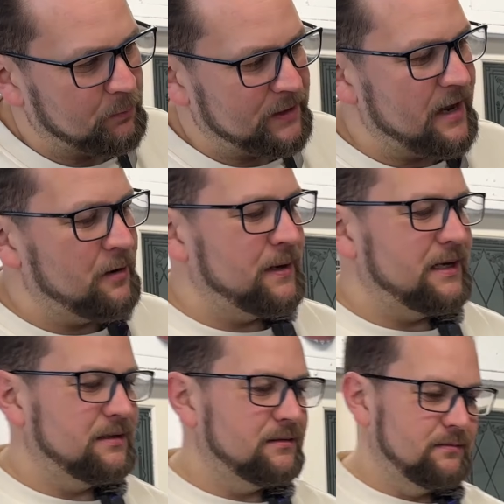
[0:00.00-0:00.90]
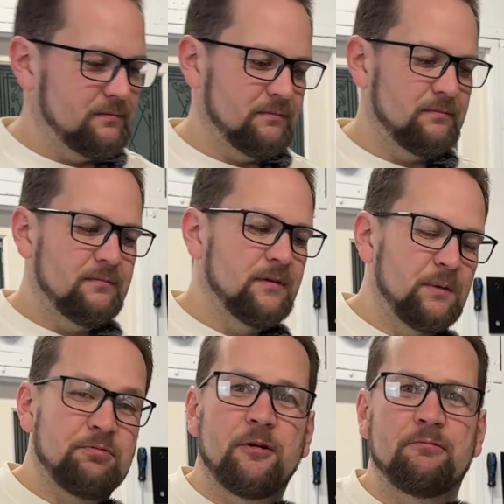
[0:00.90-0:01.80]
we're now in an
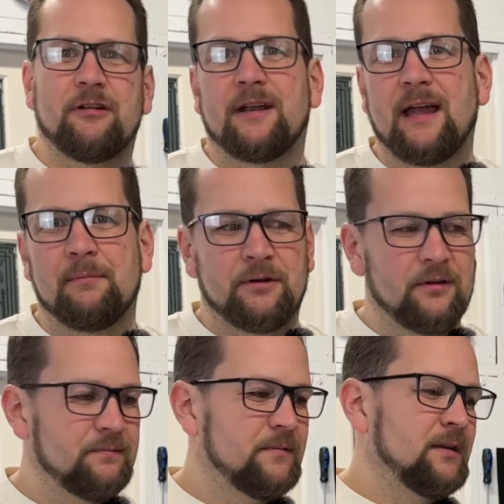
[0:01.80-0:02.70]
appropriate cabinet.